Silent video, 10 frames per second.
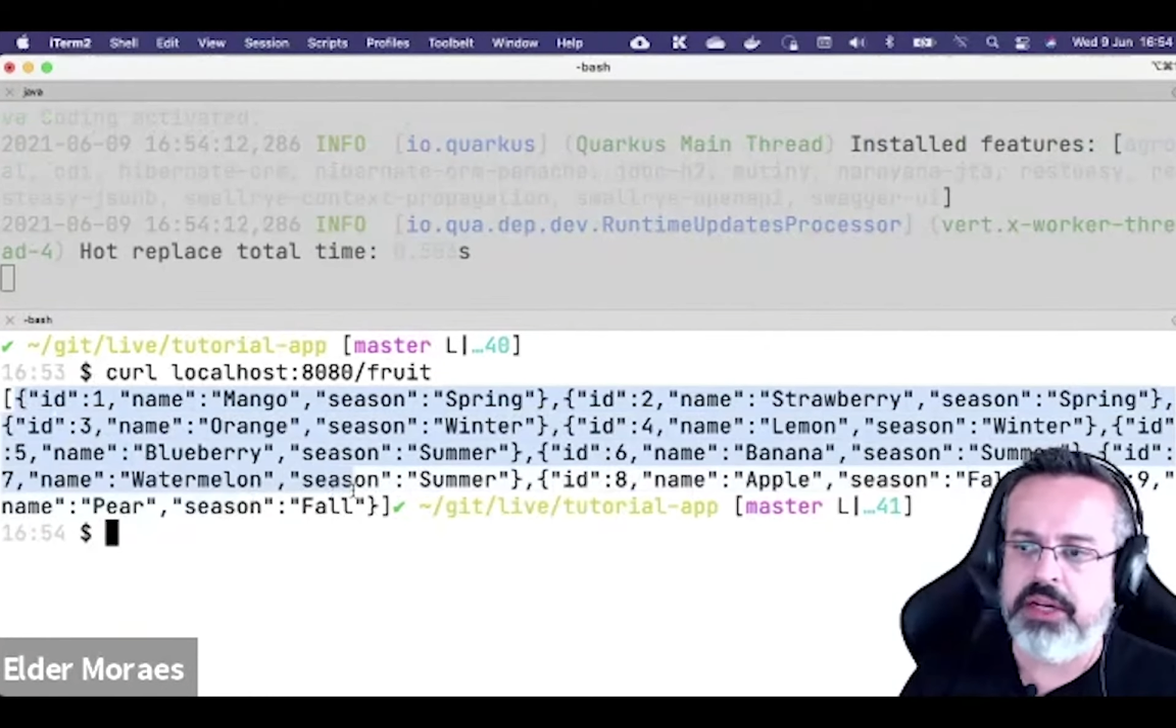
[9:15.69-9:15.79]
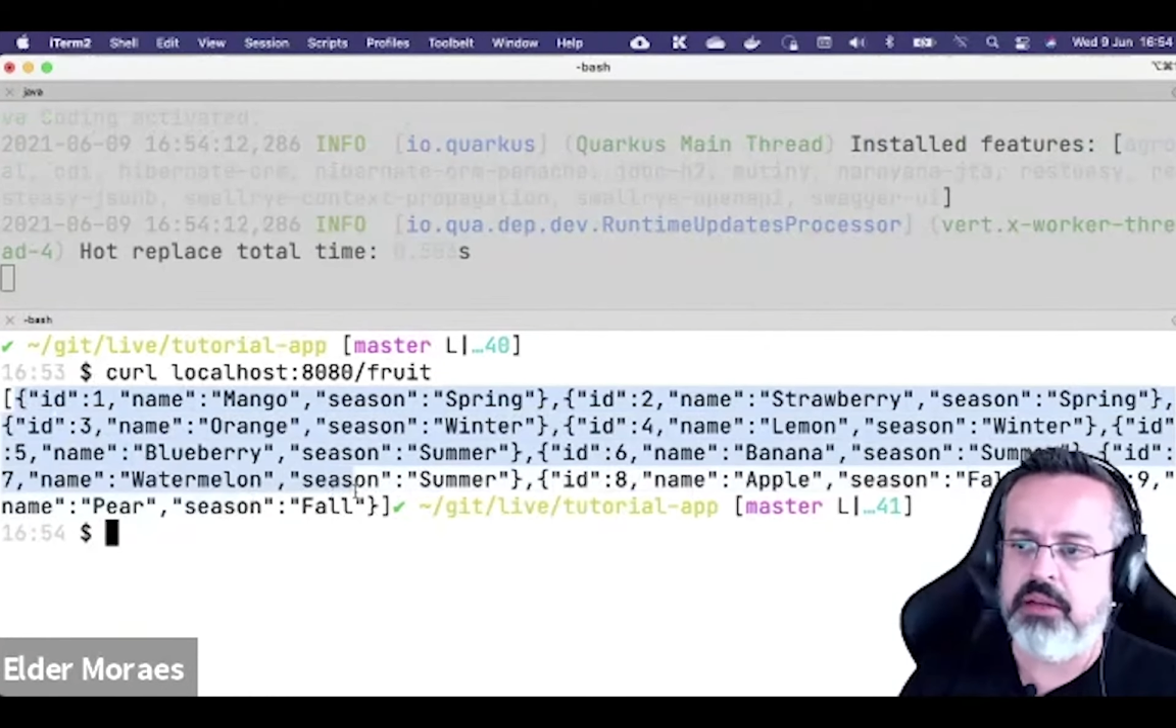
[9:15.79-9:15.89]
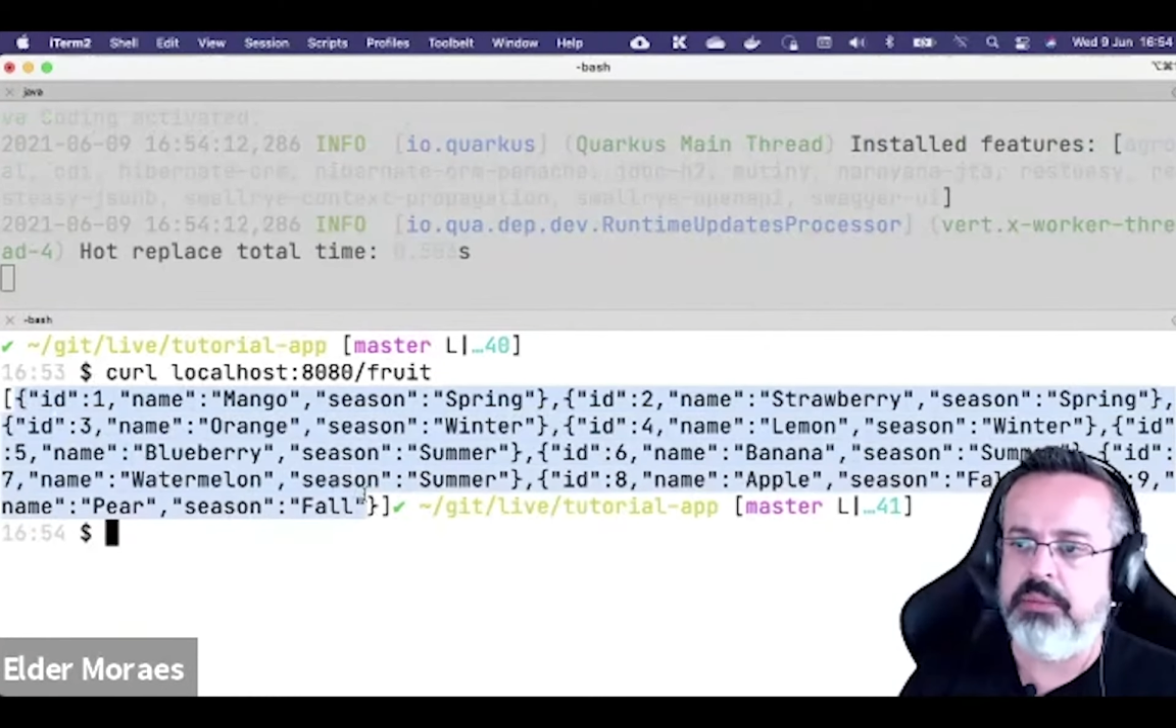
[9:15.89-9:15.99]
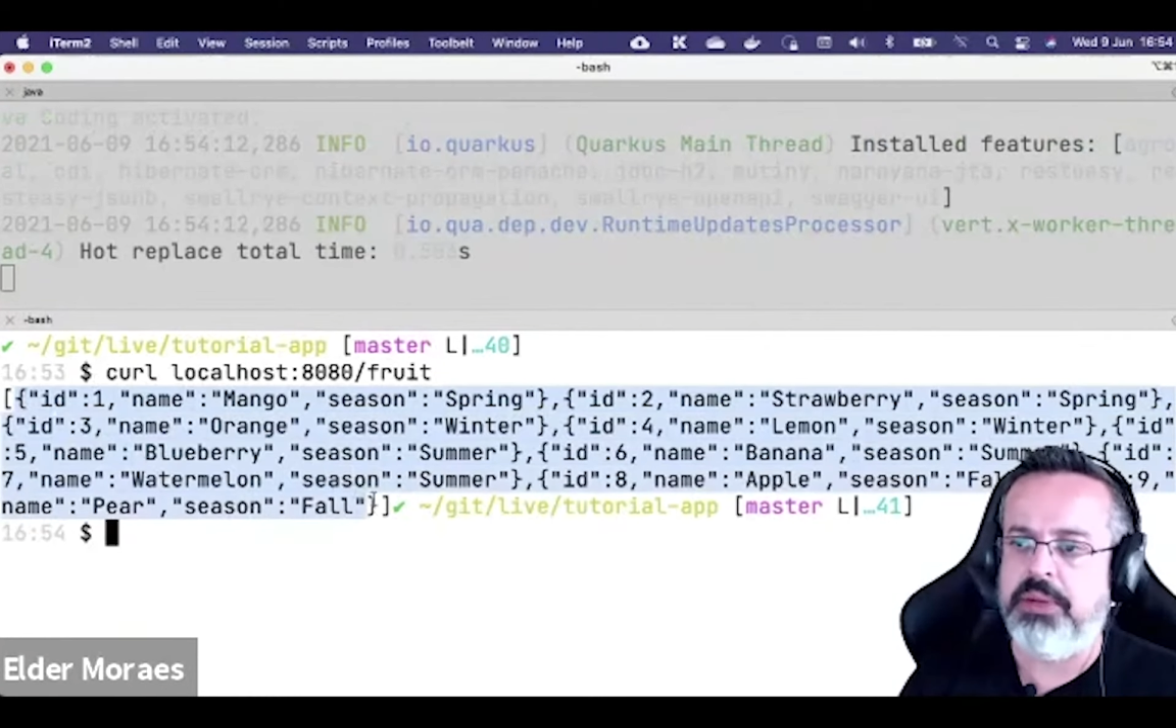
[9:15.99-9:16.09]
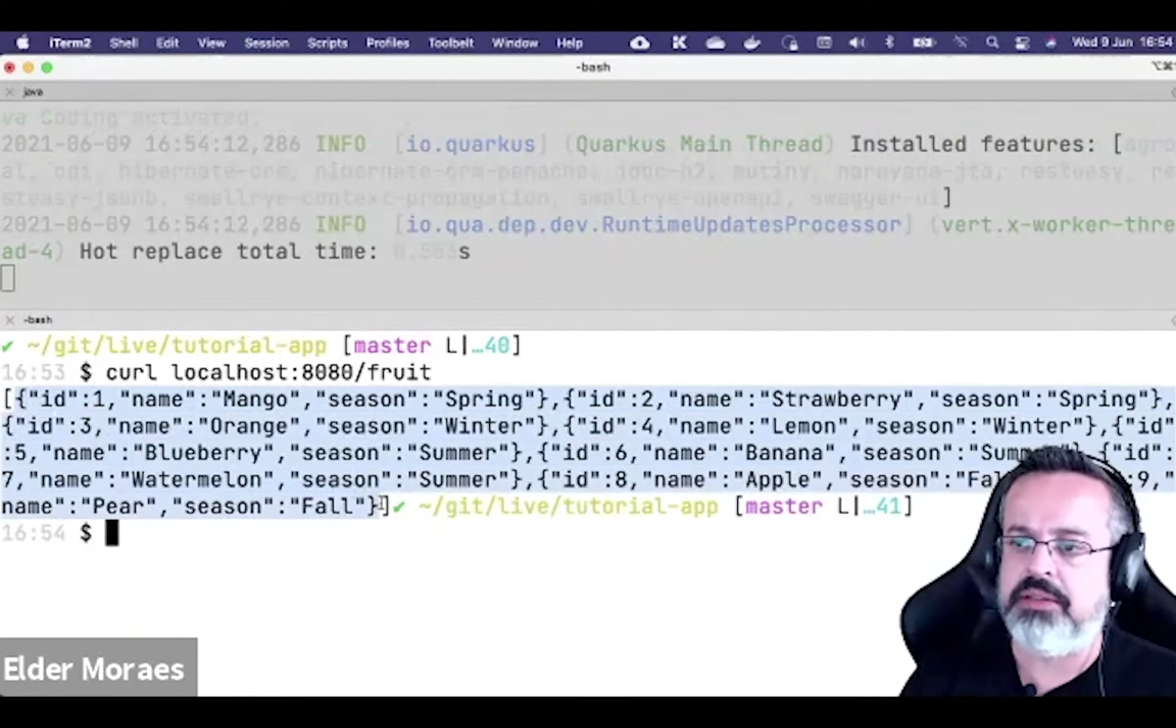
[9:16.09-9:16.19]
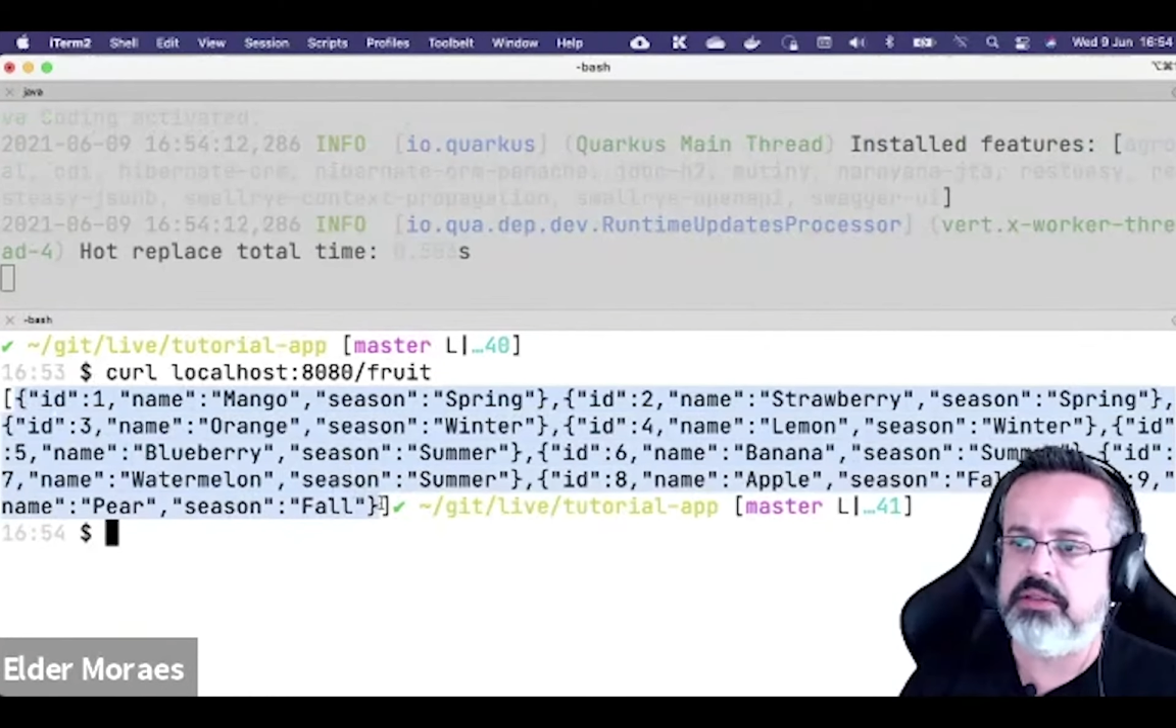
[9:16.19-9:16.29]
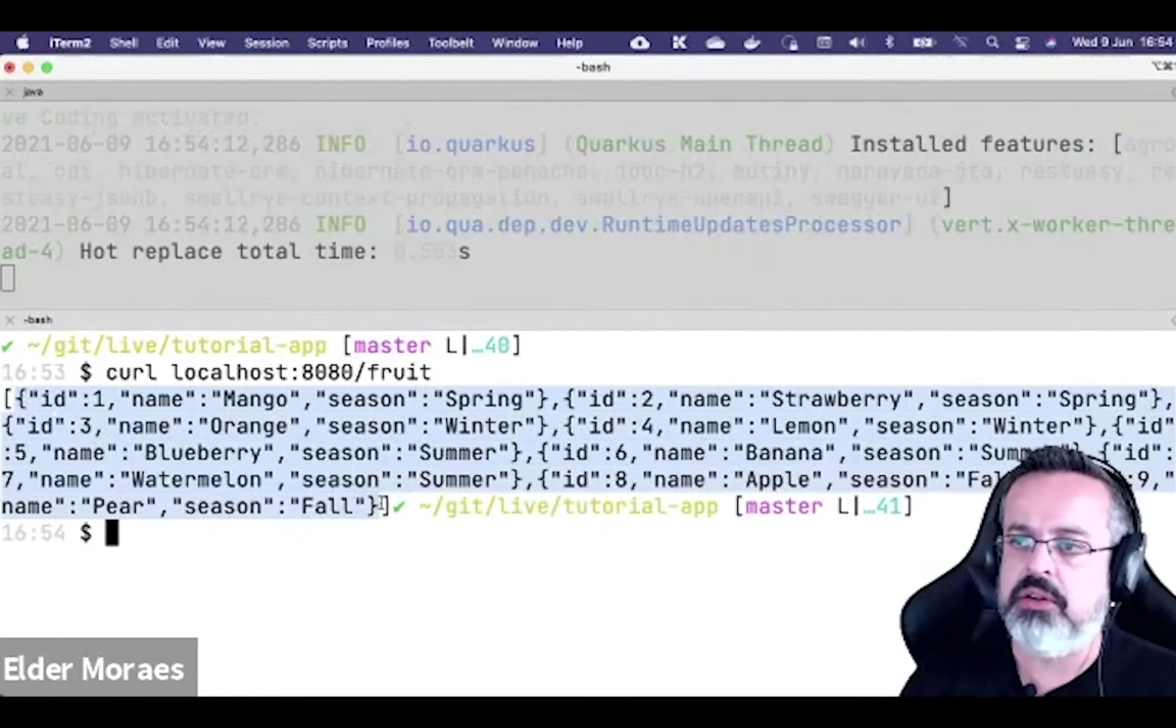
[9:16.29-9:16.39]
database.